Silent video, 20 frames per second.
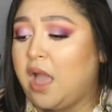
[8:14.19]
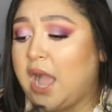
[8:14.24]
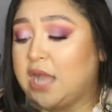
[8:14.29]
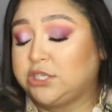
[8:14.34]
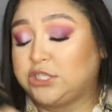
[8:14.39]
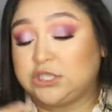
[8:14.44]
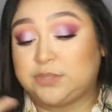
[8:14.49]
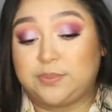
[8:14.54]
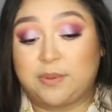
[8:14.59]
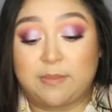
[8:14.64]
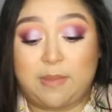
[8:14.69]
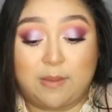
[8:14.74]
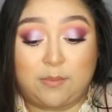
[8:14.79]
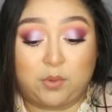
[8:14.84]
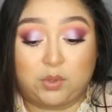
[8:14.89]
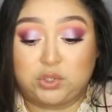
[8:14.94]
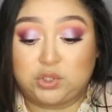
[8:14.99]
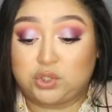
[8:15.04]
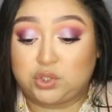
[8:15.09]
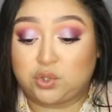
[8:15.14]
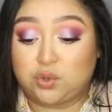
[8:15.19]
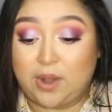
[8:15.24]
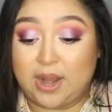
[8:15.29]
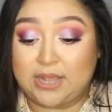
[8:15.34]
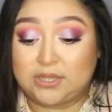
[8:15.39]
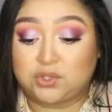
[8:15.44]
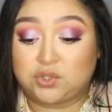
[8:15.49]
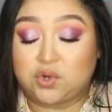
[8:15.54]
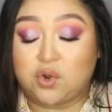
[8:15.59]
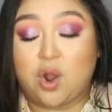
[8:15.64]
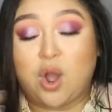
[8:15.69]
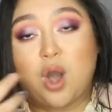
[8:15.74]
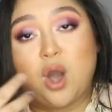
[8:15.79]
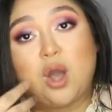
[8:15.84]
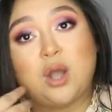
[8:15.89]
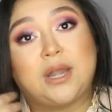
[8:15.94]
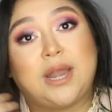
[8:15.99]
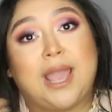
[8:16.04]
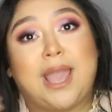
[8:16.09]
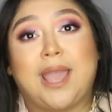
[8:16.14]
I just put my moisturizer
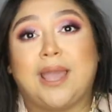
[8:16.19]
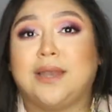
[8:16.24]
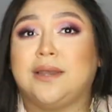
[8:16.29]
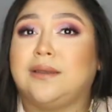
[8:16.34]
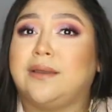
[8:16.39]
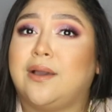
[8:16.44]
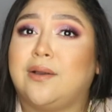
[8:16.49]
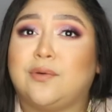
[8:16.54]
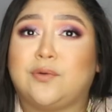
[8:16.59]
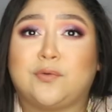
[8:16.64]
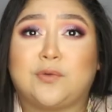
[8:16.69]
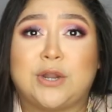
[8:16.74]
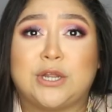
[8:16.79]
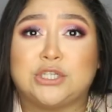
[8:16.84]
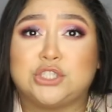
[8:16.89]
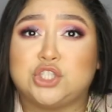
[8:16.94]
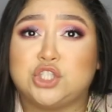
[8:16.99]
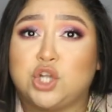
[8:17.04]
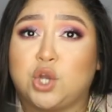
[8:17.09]
on and fresh,